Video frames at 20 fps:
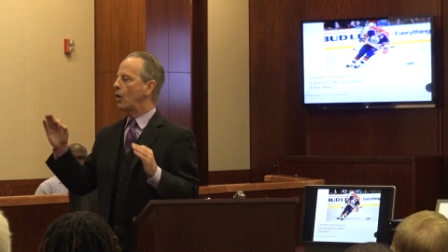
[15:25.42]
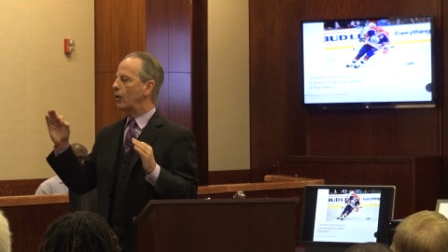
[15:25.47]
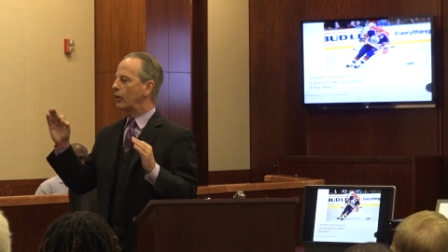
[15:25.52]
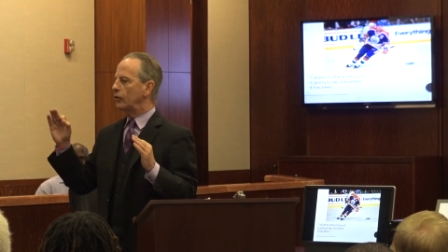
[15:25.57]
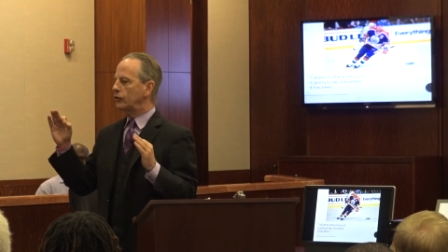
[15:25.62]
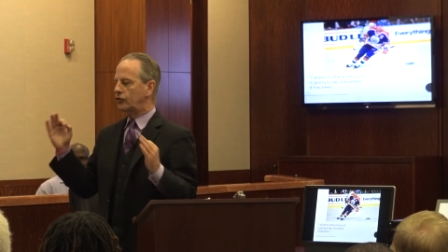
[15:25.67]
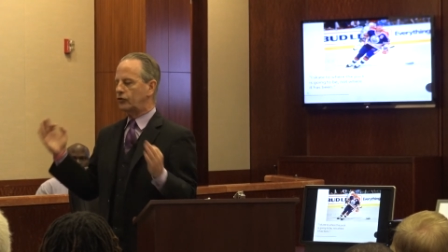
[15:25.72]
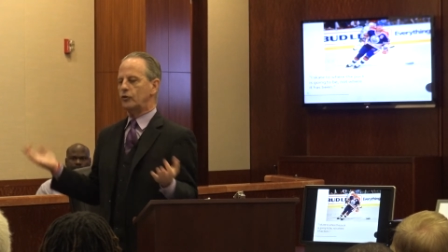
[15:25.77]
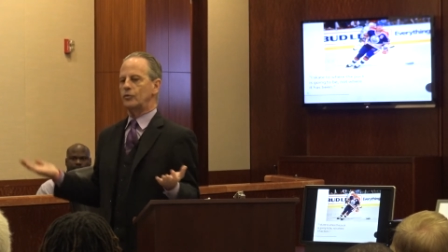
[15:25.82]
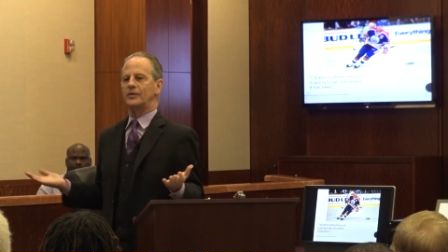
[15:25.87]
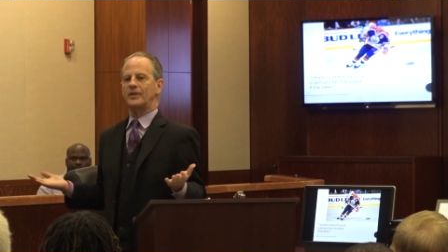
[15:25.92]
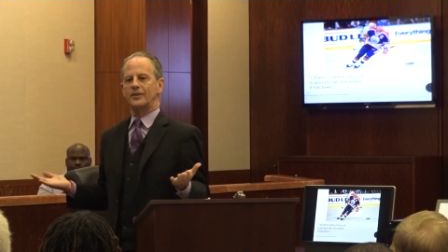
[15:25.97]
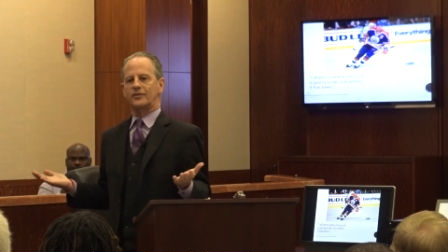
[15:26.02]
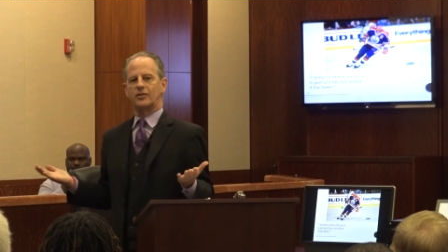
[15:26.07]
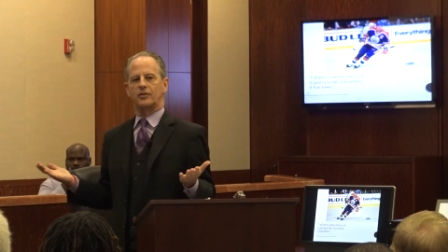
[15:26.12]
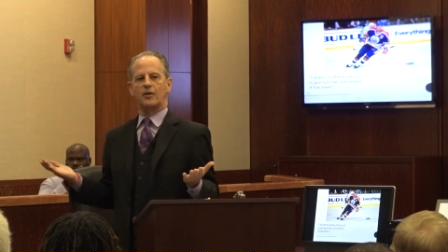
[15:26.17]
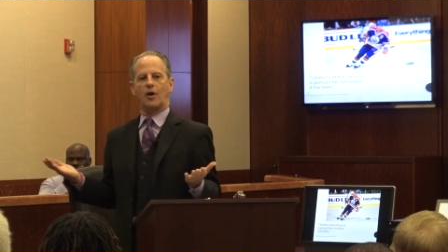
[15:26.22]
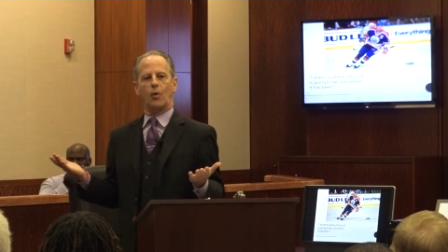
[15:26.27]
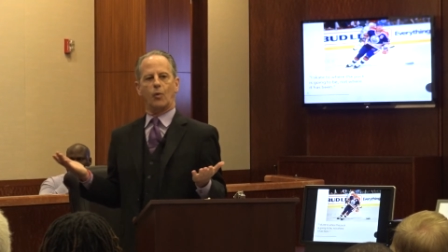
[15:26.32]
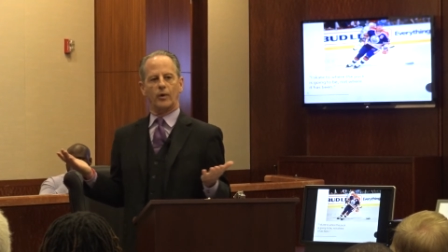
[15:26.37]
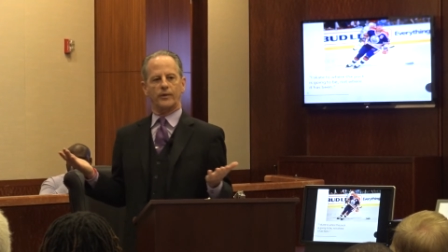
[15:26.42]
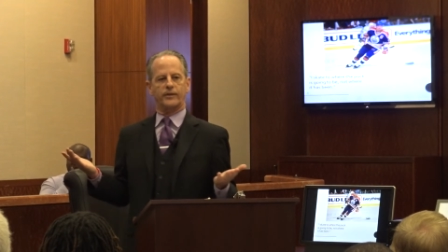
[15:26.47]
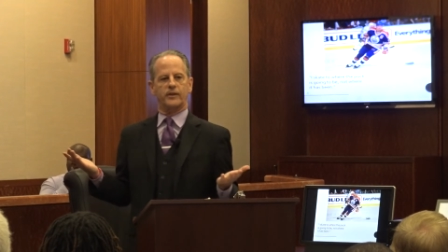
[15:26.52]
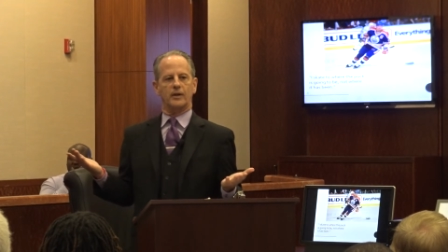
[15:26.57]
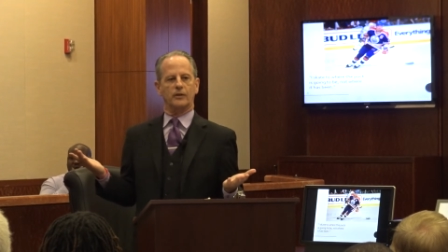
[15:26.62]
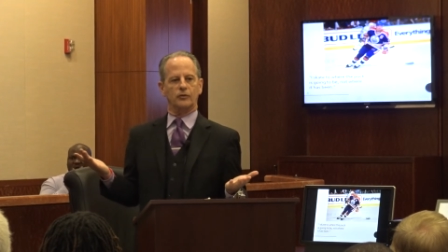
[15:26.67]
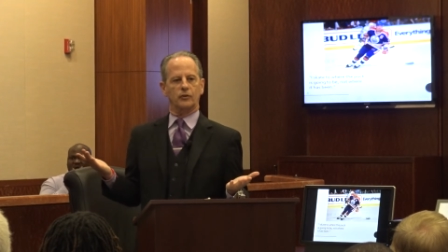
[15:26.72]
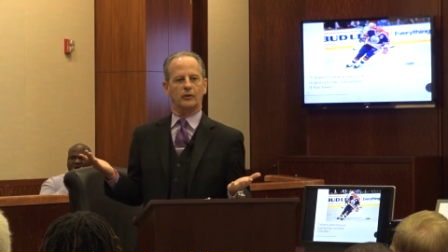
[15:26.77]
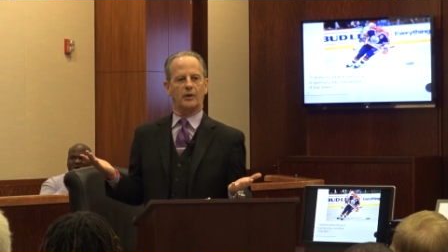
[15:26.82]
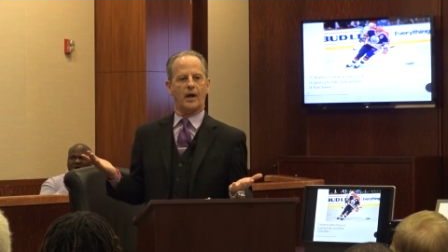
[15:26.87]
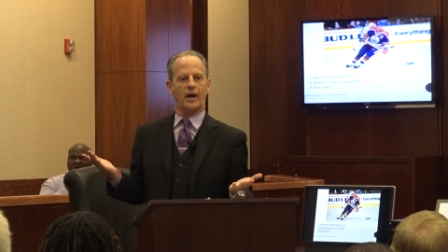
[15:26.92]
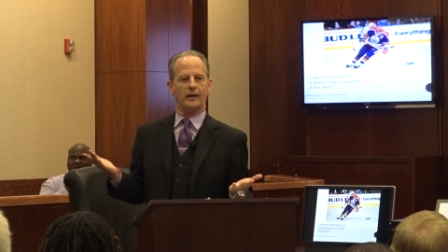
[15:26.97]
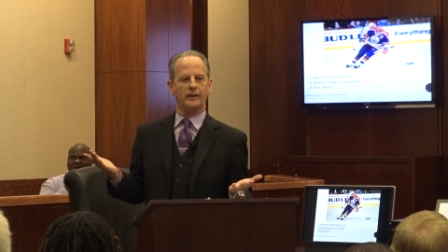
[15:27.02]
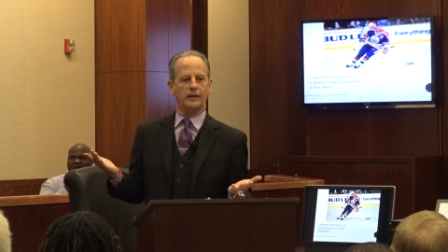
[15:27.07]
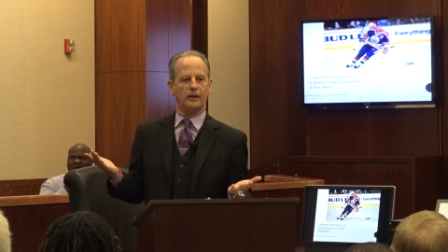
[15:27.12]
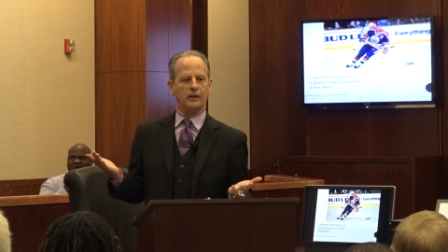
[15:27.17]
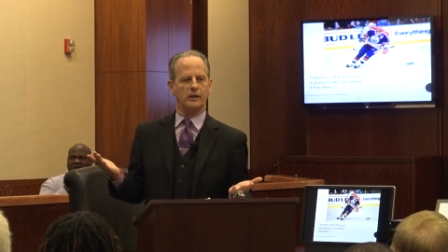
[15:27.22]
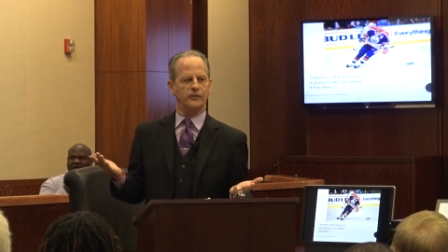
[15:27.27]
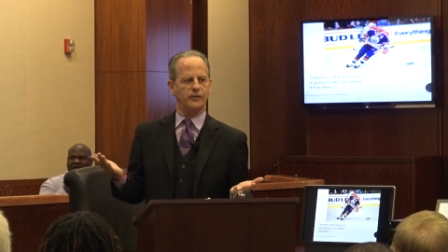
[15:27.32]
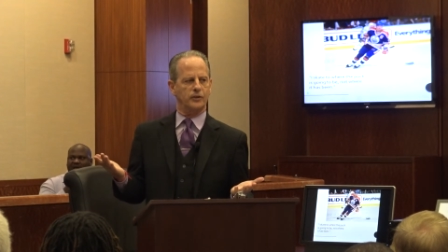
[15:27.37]
So you need to know what the underlying
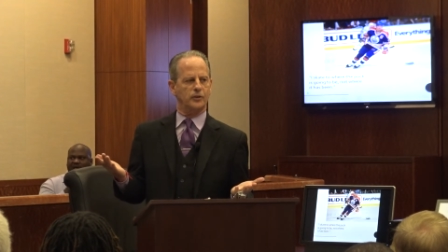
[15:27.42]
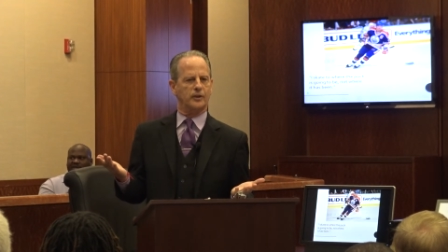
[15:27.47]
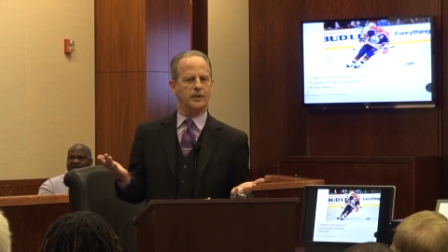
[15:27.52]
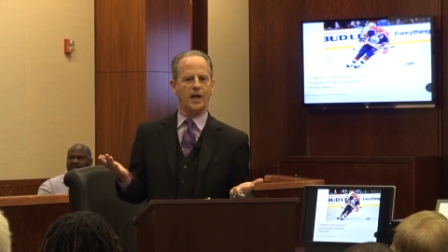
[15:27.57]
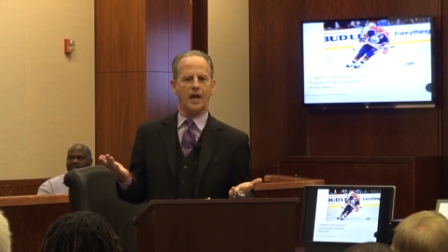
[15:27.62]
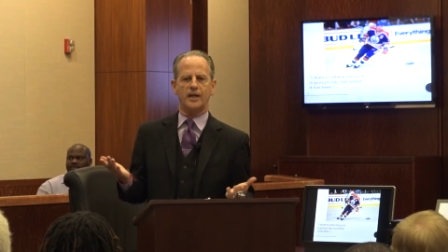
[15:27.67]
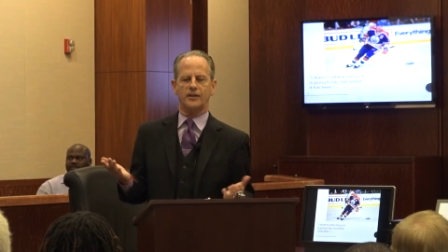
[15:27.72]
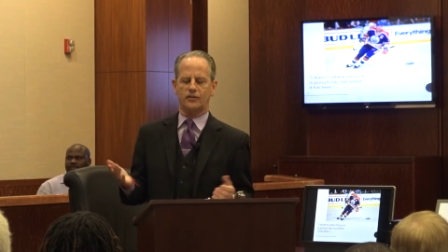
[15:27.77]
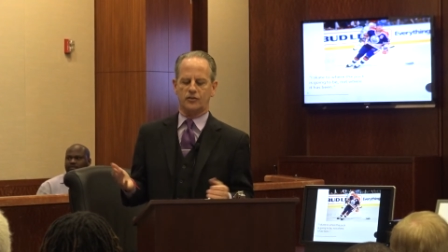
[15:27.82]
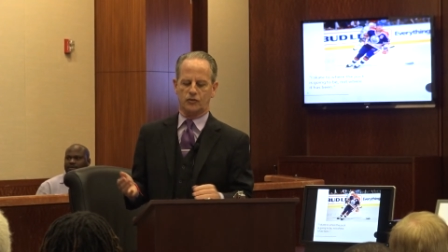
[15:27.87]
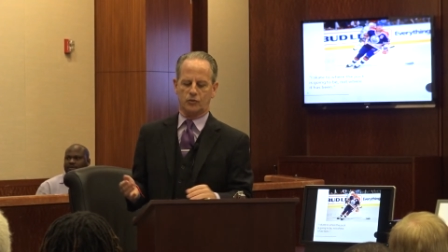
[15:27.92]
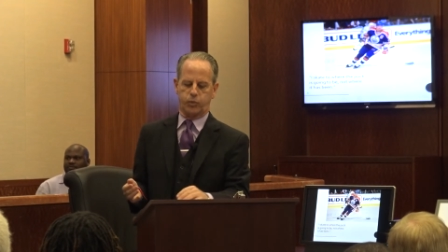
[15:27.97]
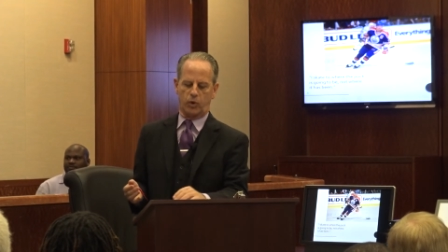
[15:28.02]
narrative in your case is.